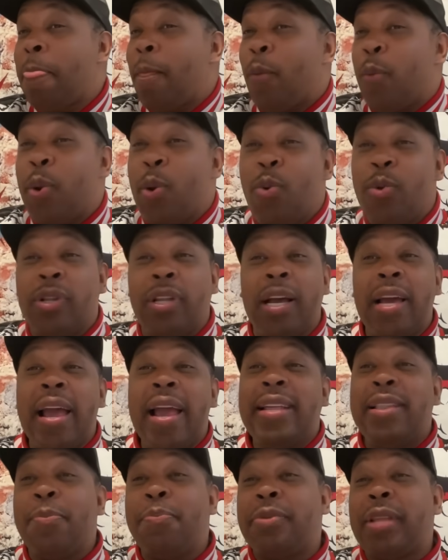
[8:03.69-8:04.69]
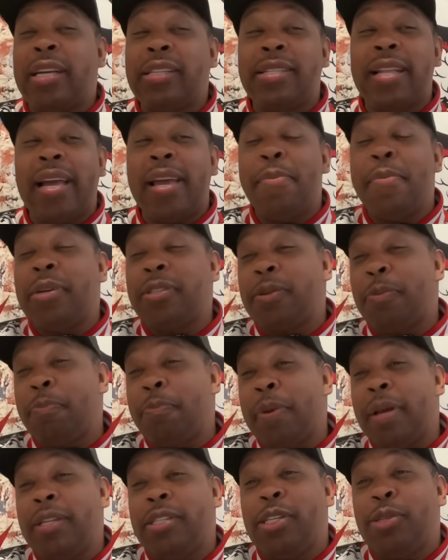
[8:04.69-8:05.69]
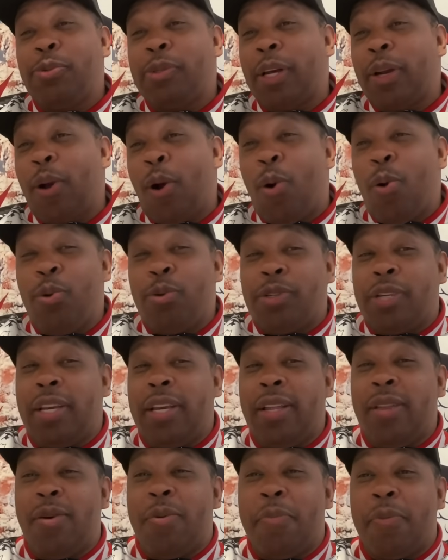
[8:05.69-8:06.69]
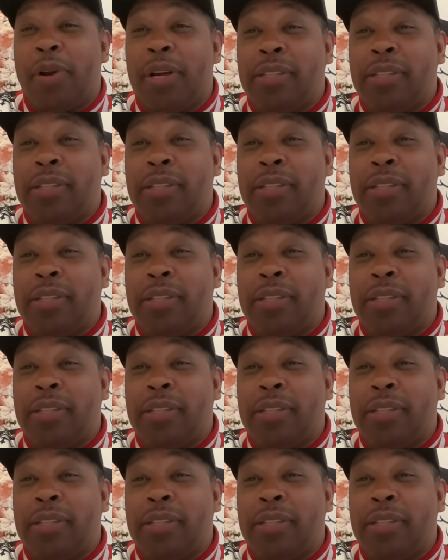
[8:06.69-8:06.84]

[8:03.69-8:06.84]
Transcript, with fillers: we don't, that ain't the, that's not even much the BG with the gold teeth no more.